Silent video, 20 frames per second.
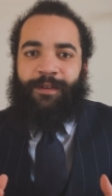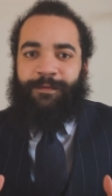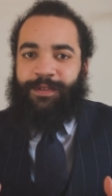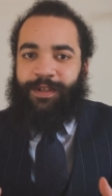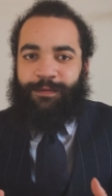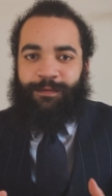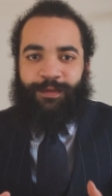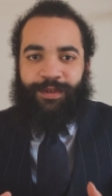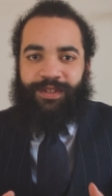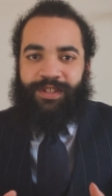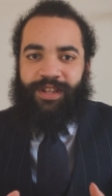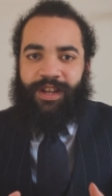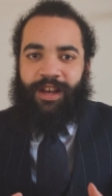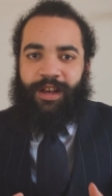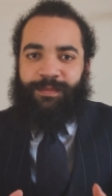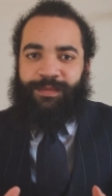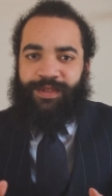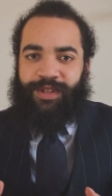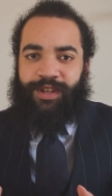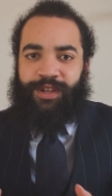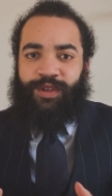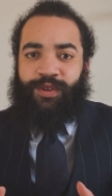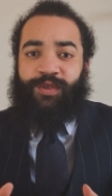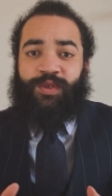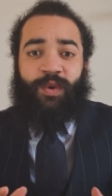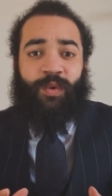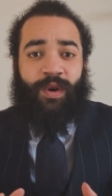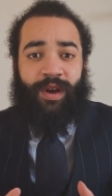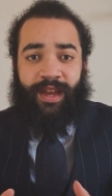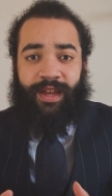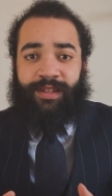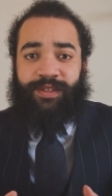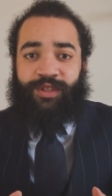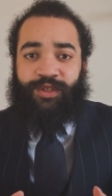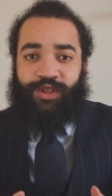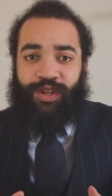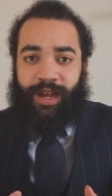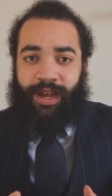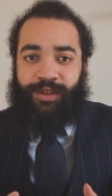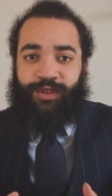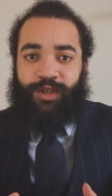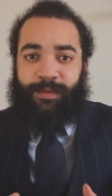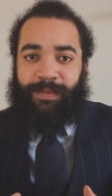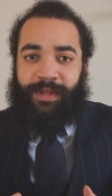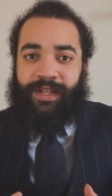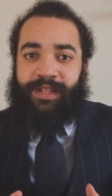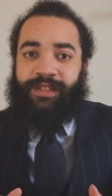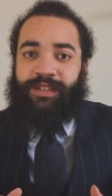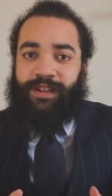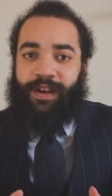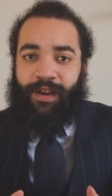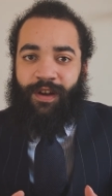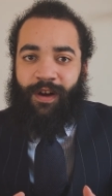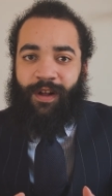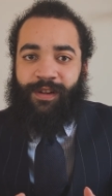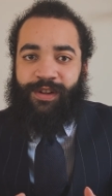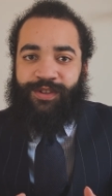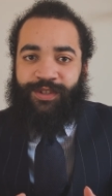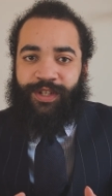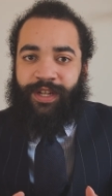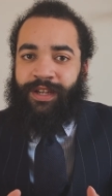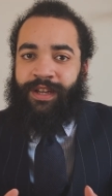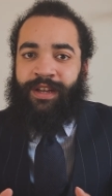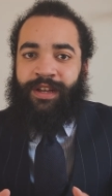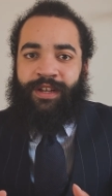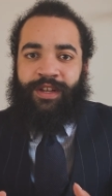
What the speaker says: of different terms that are used quite interchangeably in psychology.